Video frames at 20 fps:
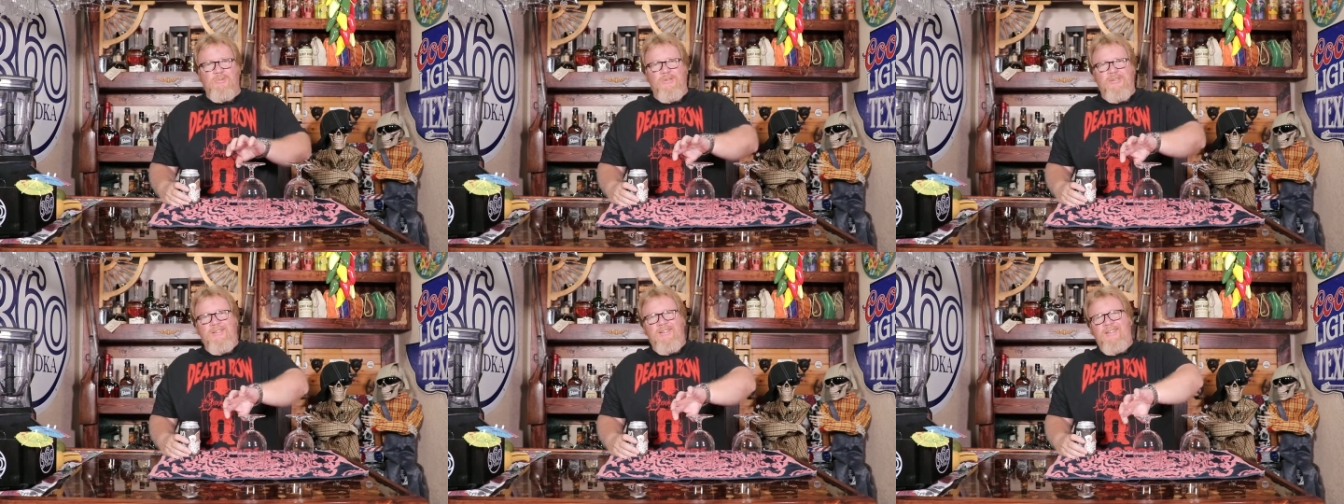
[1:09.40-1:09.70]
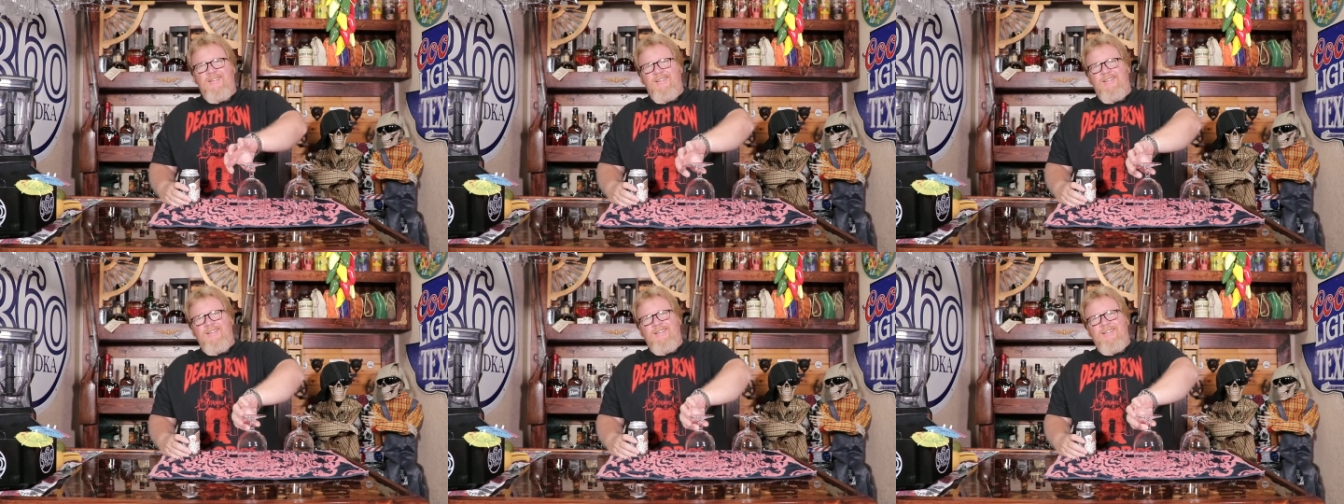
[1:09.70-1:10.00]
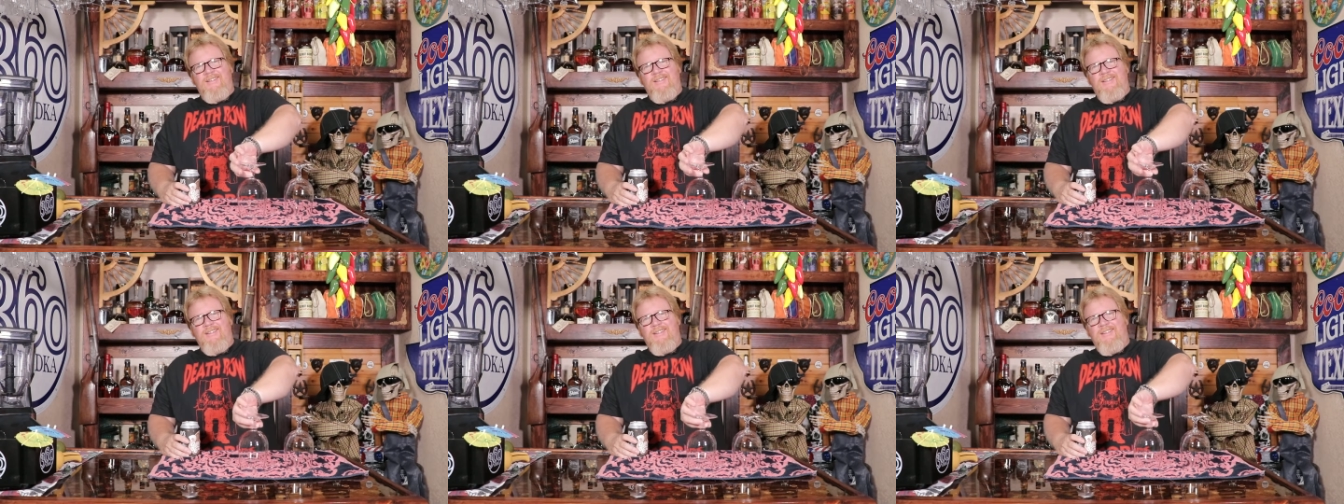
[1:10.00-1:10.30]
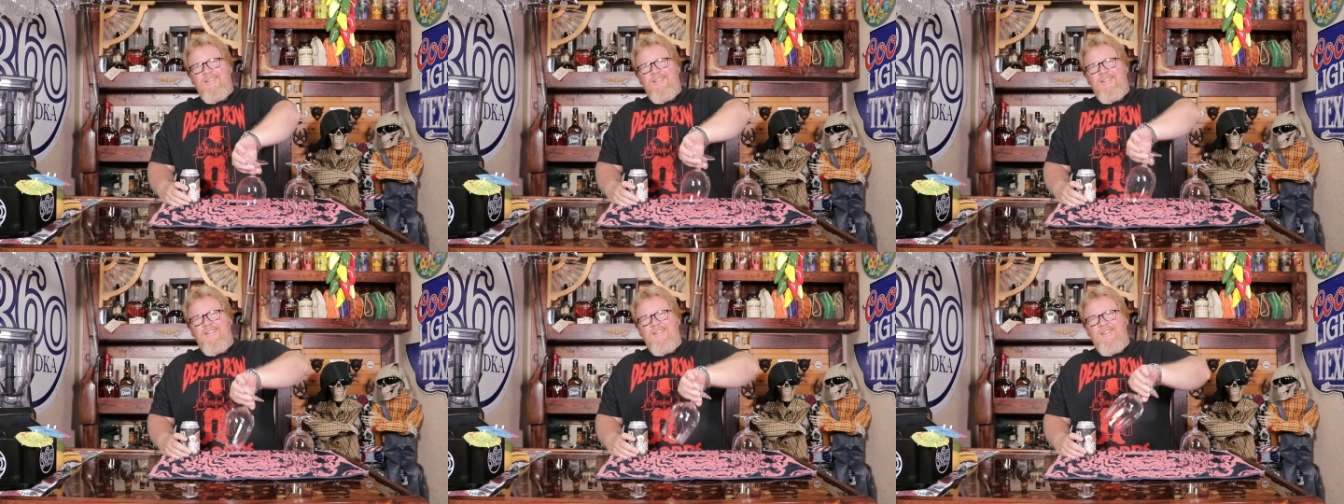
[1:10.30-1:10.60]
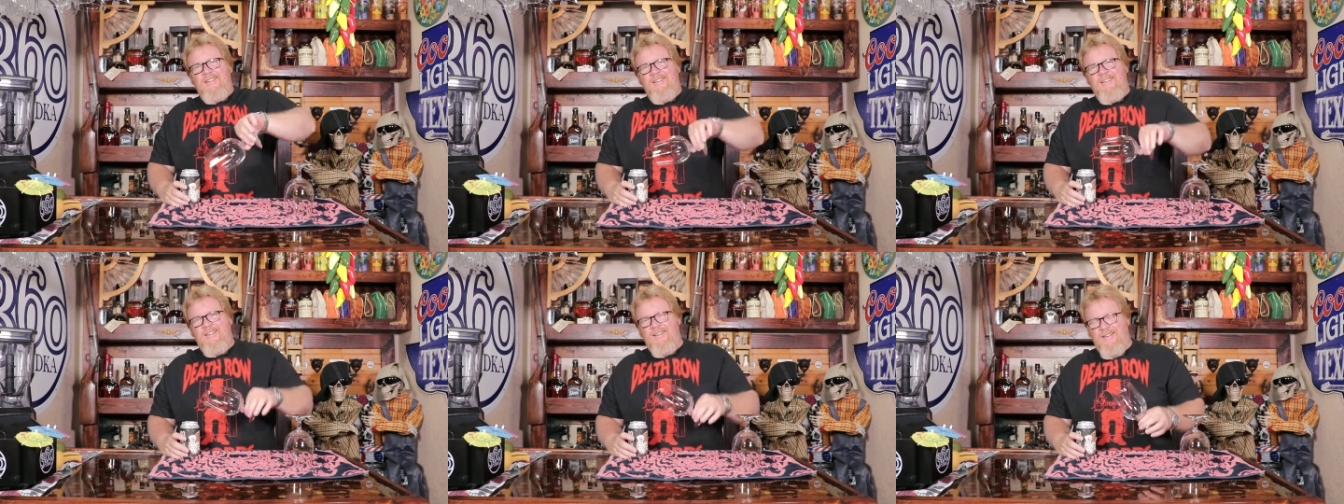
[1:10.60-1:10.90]
one. Why?
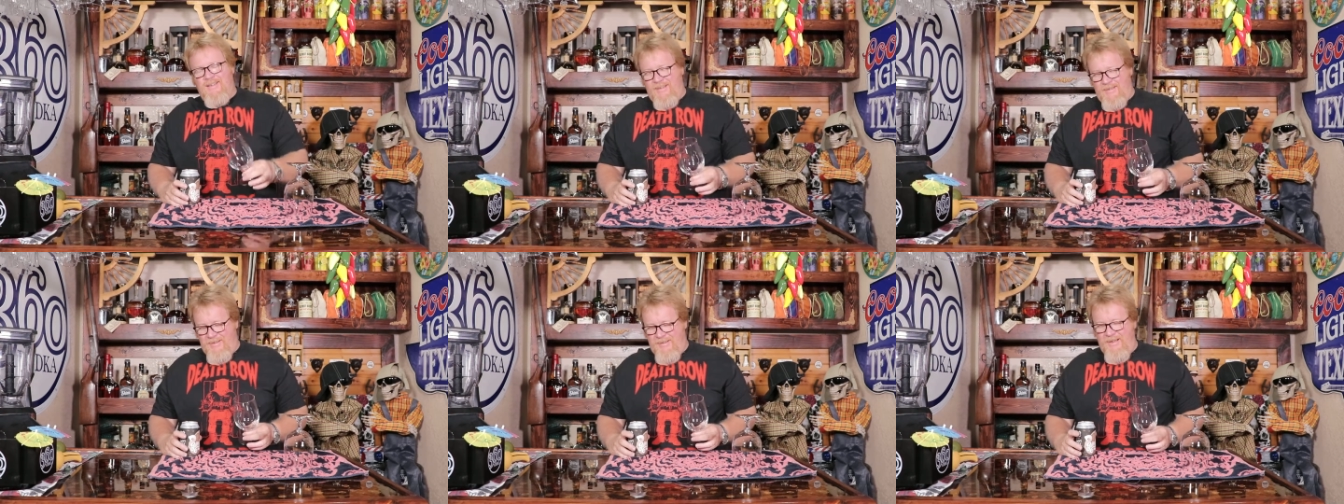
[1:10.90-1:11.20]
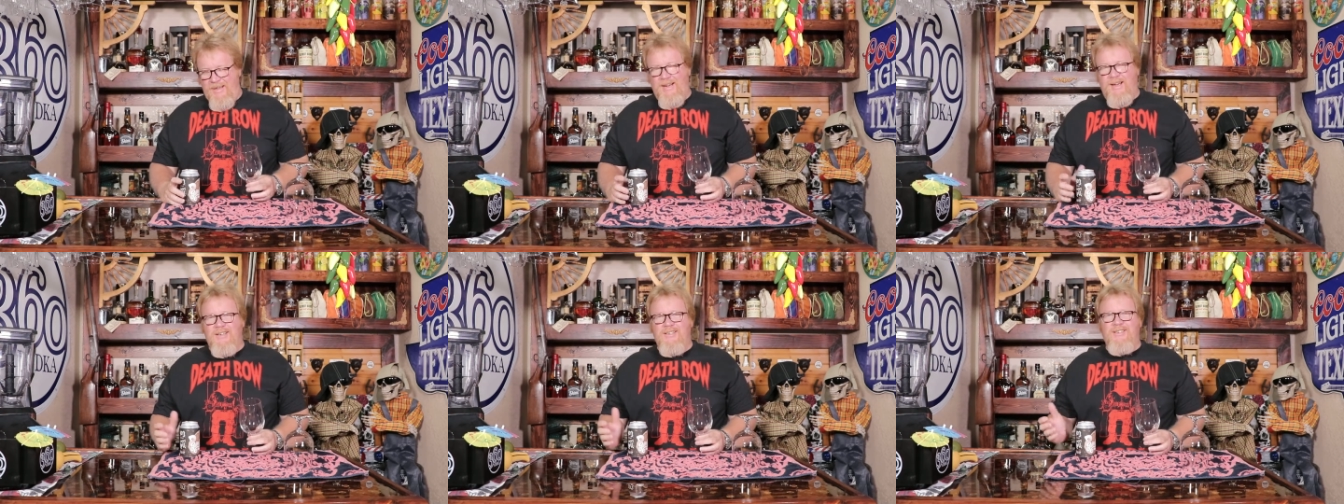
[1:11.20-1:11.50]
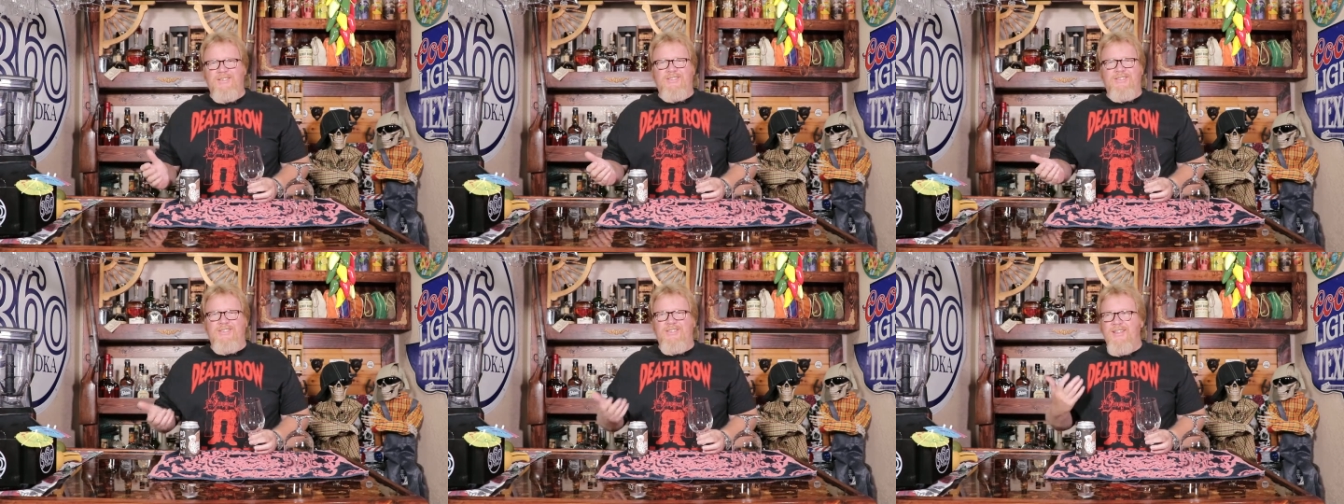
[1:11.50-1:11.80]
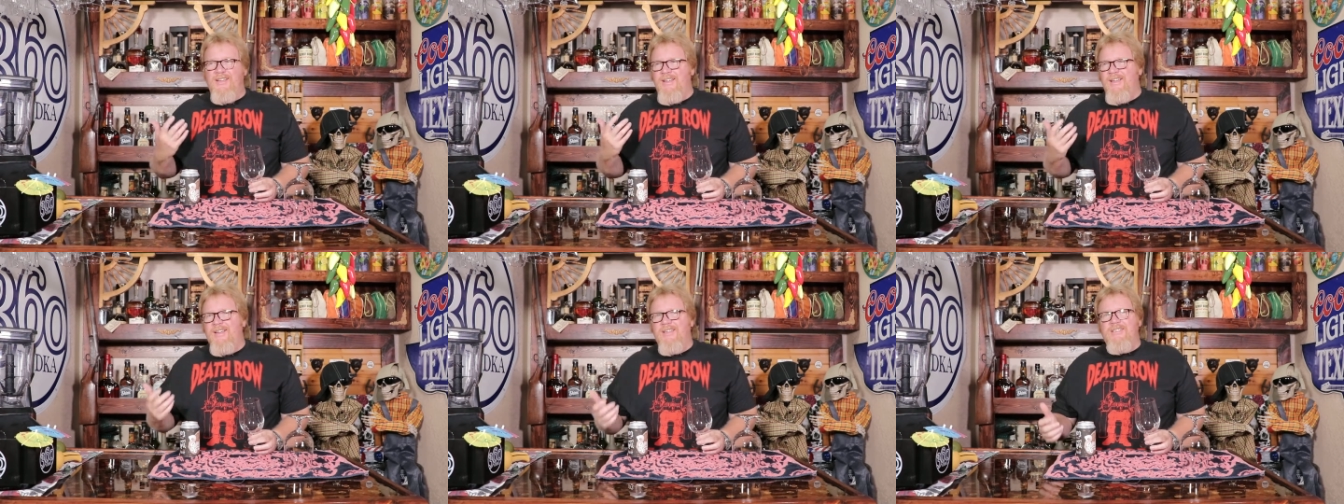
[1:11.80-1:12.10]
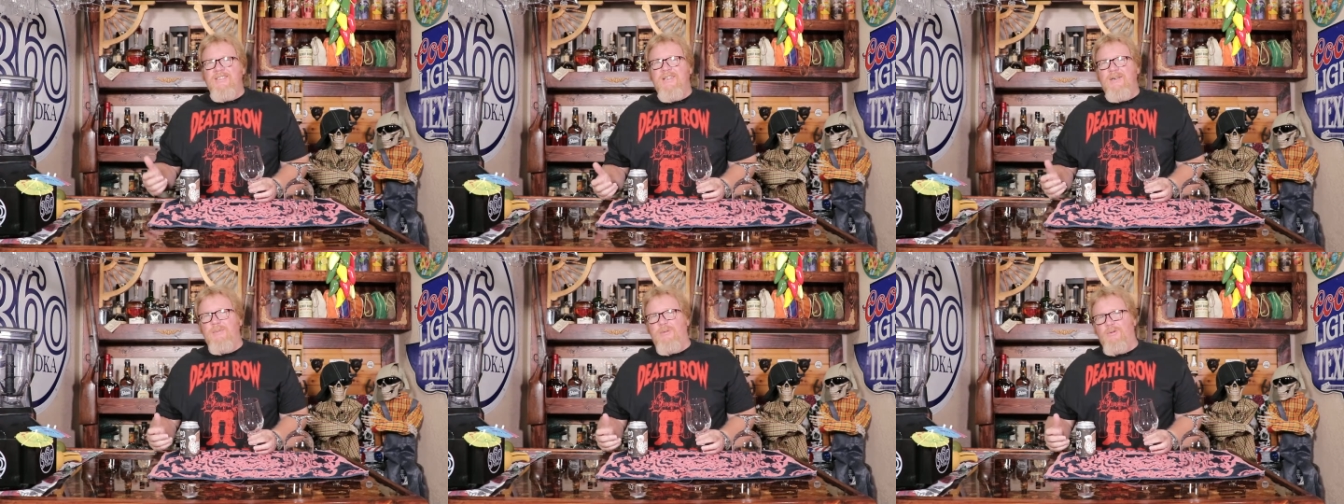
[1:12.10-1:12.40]
I just,
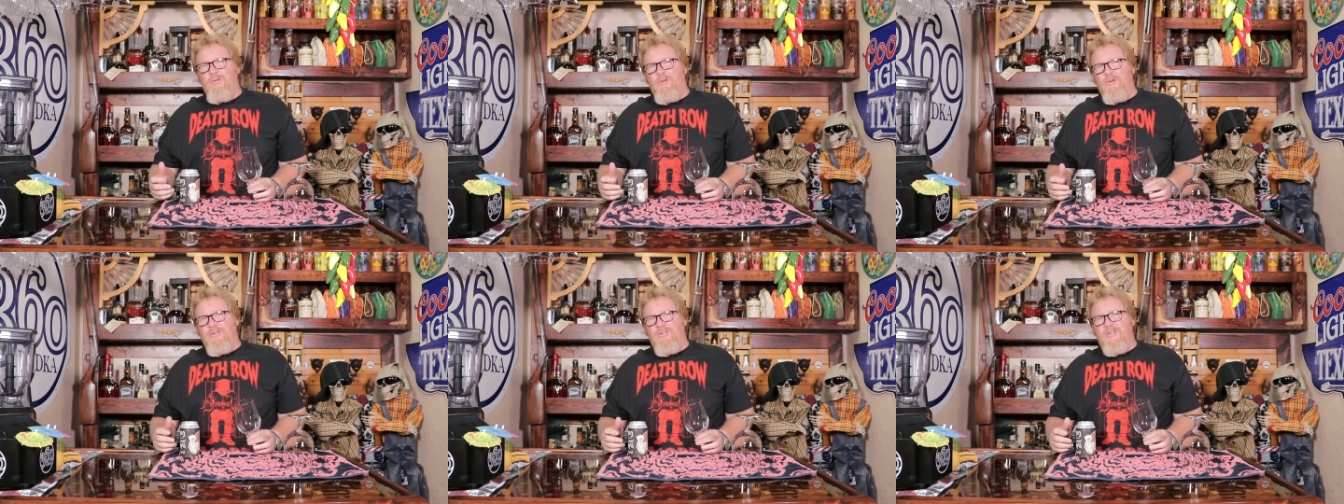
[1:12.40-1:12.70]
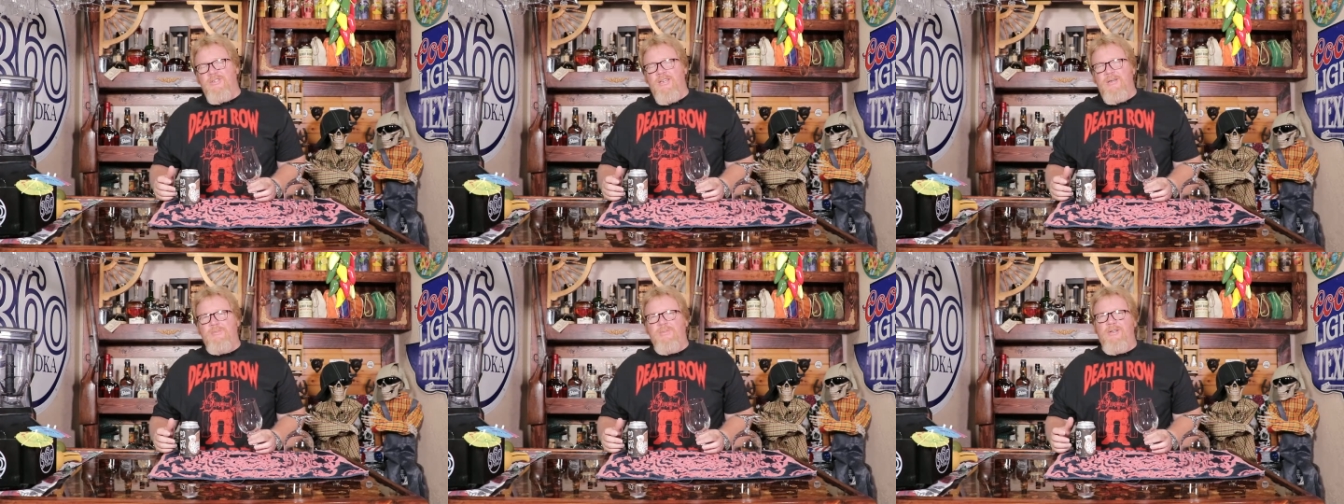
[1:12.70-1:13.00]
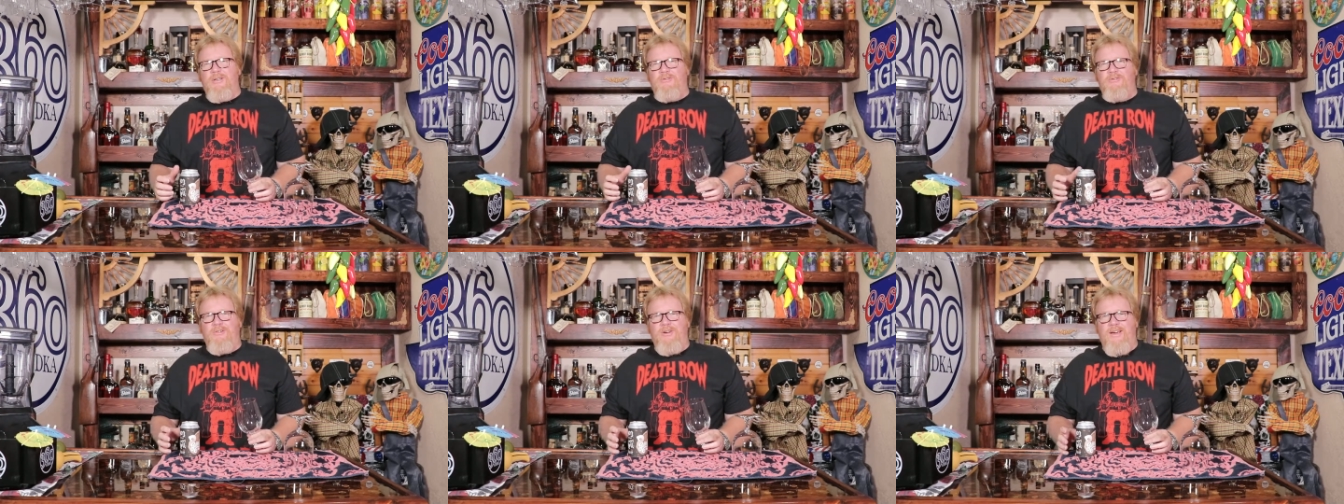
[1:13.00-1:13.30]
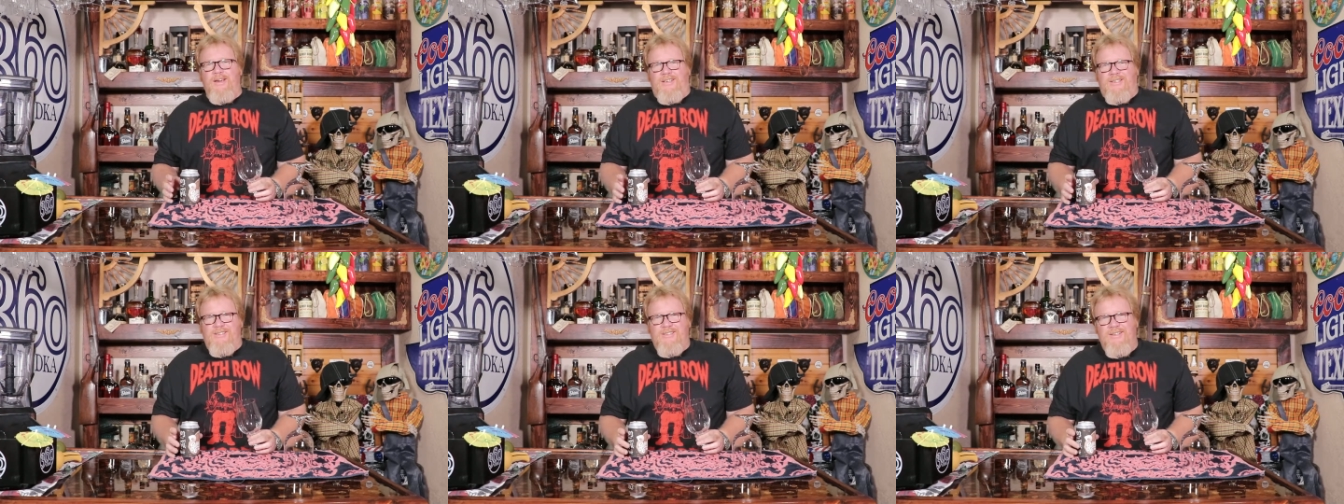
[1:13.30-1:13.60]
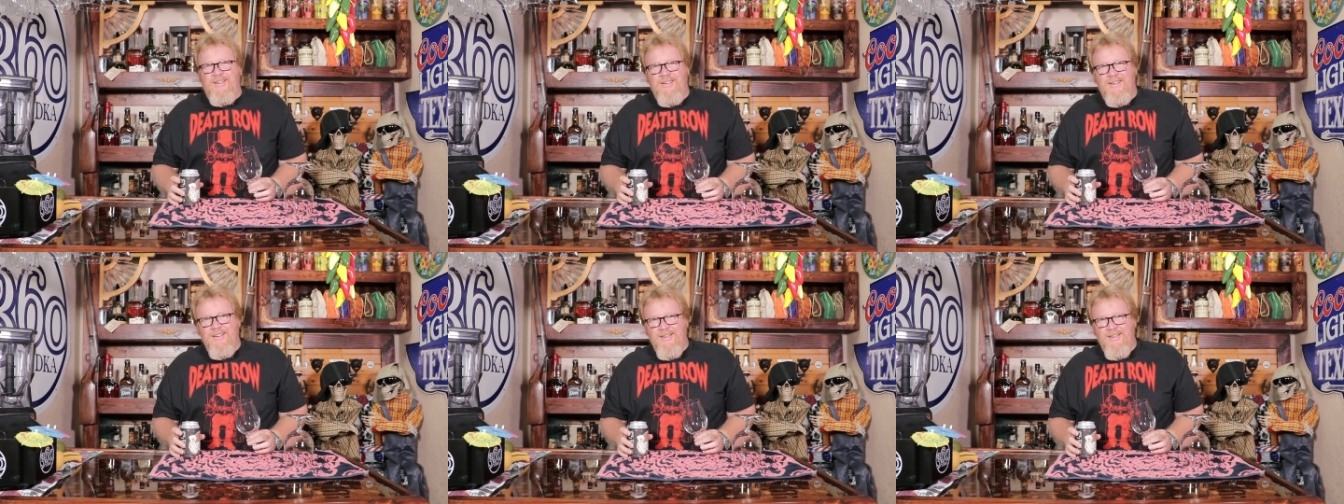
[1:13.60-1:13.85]
cinnamon roll just hit me in the face.